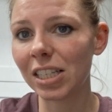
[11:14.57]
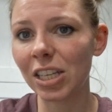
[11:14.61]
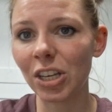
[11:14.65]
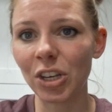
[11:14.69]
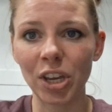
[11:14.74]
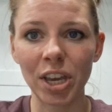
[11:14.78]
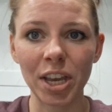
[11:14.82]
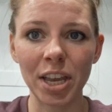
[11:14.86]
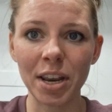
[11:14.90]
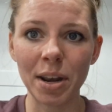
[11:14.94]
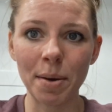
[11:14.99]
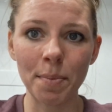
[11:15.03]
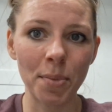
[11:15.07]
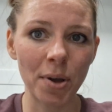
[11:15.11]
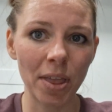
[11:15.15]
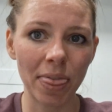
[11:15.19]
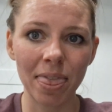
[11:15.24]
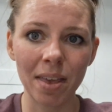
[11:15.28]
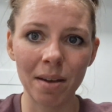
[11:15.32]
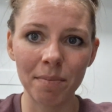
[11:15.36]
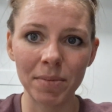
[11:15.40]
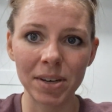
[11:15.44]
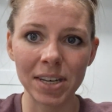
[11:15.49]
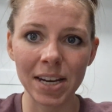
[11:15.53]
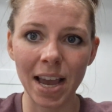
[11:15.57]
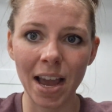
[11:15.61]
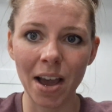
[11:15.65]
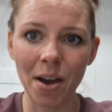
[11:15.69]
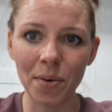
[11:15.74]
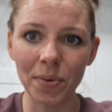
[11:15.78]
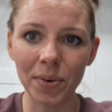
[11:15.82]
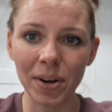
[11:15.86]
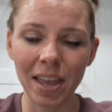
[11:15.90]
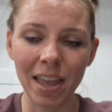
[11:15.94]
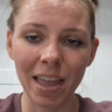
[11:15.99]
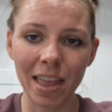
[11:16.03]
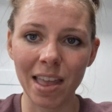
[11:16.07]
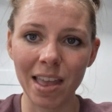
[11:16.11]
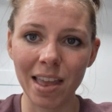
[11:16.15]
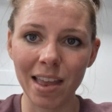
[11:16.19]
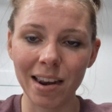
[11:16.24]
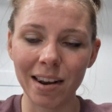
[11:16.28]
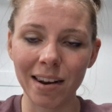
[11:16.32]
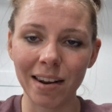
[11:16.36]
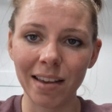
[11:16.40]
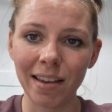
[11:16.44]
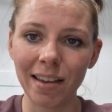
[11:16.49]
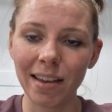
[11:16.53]
you can put them down
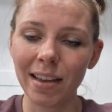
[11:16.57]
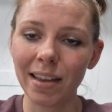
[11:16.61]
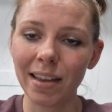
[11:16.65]
in